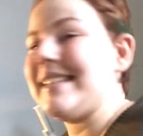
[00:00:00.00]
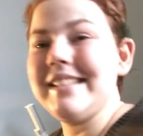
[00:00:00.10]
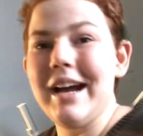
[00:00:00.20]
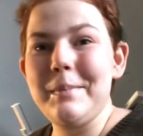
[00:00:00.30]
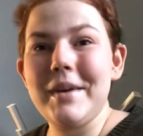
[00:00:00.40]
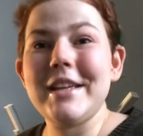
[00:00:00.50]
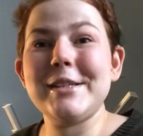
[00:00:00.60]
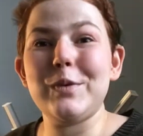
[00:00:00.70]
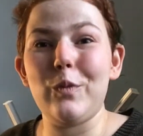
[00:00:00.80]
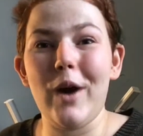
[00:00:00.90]
up is
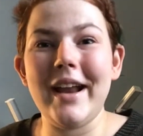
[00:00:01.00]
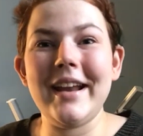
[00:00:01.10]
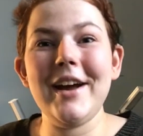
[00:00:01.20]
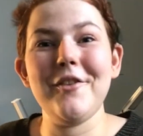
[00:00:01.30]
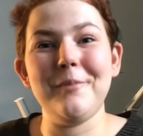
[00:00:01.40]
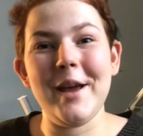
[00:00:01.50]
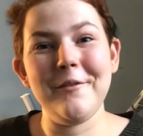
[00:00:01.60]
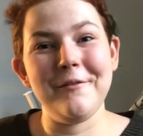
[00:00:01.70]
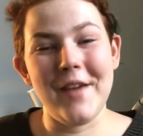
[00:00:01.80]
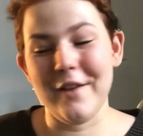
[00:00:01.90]
one of my
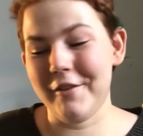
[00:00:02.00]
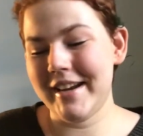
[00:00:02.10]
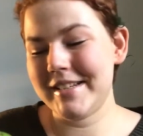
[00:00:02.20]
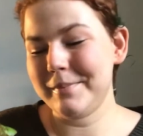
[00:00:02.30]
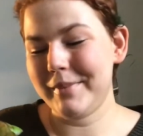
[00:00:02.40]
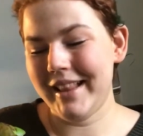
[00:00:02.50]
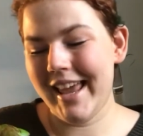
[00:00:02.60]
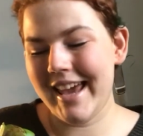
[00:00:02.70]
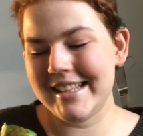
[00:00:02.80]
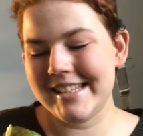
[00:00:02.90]
favorite
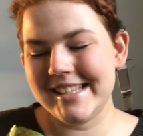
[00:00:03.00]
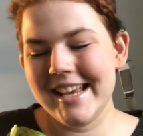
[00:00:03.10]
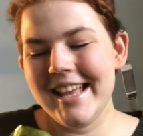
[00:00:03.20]
plants.